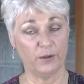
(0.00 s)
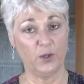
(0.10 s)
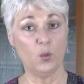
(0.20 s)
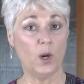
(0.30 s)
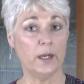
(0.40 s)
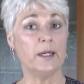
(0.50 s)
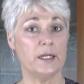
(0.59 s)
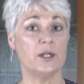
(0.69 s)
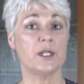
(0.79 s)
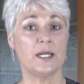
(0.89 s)
if you want to
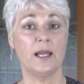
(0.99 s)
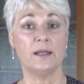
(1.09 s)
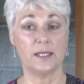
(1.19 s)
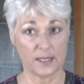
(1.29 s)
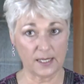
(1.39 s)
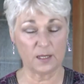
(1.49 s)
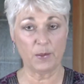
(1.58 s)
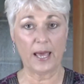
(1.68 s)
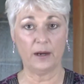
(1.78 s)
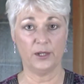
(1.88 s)
understand disease
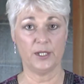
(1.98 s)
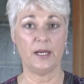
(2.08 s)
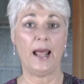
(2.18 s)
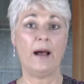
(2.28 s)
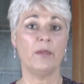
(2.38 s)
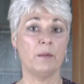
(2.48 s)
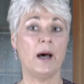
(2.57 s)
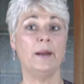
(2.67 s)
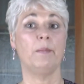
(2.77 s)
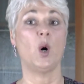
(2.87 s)
patterns and how the
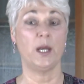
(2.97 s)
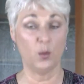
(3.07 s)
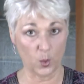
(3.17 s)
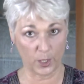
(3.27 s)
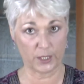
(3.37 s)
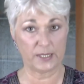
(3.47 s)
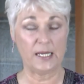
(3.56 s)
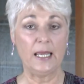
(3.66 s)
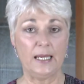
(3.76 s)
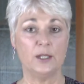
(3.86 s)
mind-body works
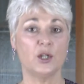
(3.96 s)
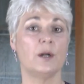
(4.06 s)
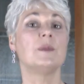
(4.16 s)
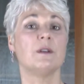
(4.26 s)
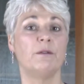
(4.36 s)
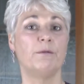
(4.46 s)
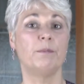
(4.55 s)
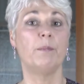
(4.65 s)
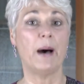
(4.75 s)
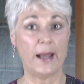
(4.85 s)
in terms
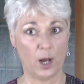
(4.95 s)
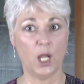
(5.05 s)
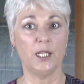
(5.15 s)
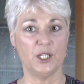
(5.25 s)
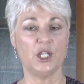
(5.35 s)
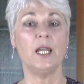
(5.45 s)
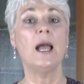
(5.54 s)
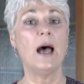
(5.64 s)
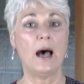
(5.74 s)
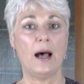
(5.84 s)
of biology.
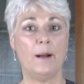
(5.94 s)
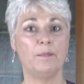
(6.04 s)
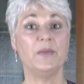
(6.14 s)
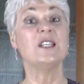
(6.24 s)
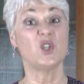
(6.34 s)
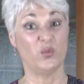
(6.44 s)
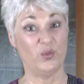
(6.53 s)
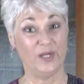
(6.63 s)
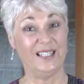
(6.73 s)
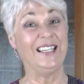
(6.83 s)
It's a
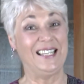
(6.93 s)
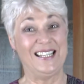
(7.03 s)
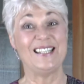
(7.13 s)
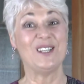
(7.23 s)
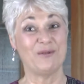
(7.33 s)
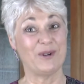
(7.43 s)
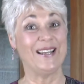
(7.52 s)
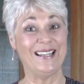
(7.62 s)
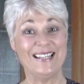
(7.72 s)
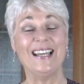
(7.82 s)
really easy
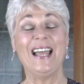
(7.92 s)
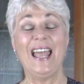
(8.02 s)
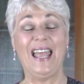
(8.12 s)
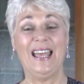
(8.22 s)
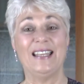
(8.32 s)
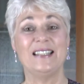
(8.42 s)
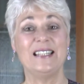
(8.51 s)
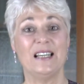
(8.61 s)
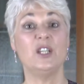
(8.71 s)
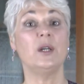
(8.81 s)
read,
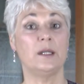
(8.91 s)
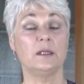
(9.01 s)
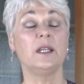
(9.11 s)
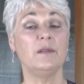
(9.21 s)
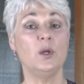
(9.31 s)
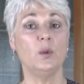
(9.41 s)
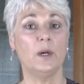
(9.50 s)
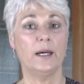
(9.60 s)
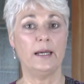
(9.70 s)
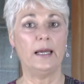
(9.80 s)
and it'll give you
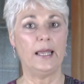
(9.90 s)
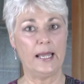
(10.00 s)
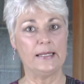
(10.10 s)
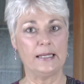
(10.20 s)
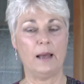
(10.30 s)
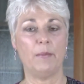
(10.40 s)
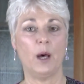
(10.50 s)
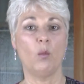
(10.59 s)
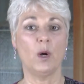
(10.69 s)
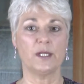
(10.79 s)
a heads up
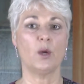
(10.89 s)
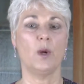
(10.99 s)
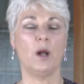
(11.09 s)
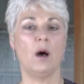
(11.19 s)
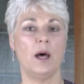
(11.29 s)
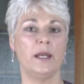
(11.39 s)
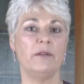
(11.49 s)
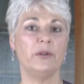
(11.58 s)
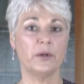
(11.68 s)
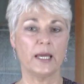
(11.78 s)
on what's going on.
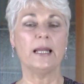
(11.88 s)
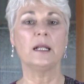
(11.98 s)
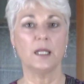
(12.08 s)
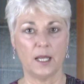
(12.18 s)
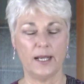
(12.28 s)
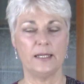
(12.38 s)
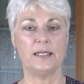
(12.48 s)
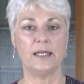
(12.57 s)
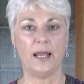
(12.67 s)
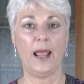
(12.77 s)
If you're getting
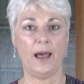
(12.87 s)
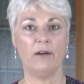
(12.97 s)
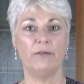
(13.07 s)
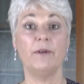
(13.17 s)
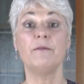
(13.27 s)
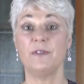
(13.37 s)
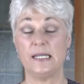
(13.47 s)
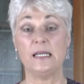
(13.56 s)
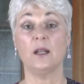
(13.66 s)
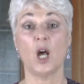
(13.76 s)
clients that have
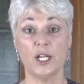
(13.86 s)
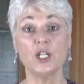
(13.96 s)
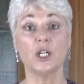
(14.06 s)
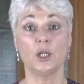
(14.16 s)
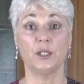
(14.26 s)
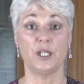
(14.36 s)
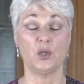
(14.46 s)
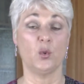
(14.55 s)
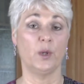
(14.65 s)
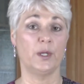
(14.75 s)
physiological
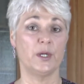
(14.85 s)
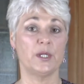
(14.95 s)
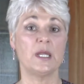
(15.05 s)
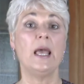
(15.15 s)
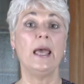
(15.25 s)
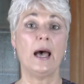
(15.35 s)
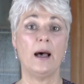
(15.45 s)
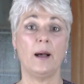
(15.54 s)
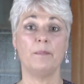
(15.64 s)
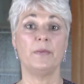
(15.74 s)
disorders
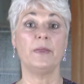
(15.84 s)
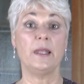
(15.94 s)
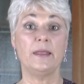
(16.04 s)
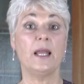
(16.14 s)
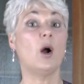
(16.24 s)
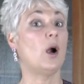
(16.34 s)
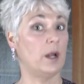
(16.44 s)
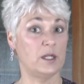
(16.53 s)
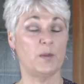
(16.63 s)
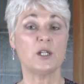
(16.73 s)
that are,
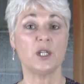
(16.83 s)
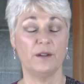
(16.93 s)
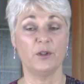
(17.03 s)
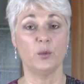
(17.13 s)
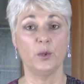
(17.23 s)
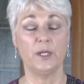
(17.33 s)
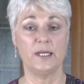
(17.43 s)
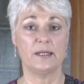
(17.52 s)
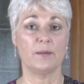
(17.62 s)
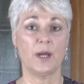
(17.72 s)
especially if they're rooted
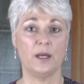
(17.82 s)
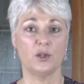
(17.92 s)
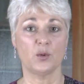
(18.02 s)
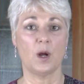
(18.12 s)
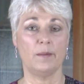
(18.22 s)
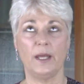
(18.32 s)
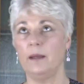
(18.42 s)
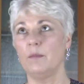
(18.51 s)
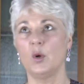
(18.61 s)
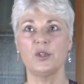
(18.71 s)
in some kind of trauma,
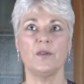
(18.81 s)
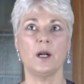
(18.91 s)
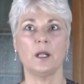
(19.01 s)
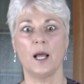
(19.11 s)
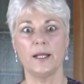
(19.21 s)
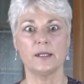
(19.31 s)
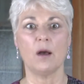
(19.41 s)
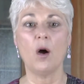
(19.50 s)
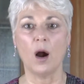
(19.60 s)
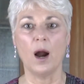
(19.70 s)
and most of our clients
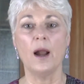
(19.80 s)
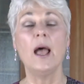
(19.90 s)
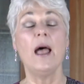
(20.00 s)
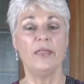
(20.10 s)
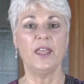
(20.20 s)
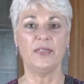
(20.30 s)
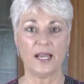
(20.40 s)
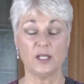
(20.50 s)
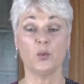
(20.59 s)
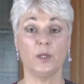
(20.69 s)
are, then
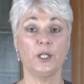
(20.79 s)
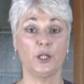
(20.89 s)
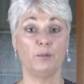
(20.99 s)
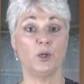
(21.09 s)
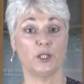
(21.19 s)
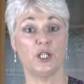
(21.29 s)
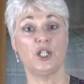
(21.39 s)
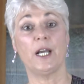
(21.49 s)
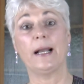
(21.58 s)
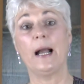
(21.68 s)
that's a really good book to
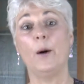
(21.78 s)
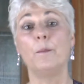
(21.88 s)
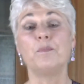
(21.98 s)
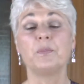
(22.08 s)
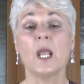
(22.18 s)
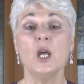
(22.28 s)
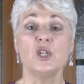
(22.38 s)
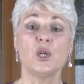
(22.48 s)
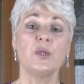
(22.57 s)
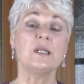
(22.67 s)
check out.
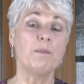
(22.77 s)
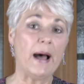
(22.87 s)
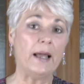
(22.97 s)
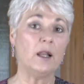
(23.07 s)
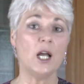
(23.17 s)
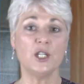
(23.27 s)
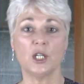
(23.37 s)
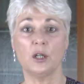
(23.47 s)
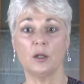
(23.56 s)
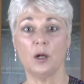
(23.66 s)
So this
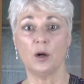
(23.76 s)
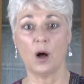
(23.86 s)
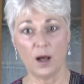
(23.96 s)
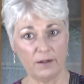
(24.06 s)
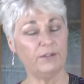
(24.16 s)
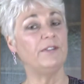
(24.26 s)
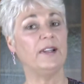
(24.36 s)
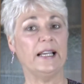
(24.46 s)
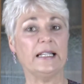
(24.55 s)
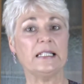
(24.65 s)
biological
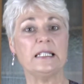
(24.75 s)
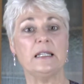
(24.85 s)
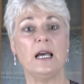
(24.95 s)
conflict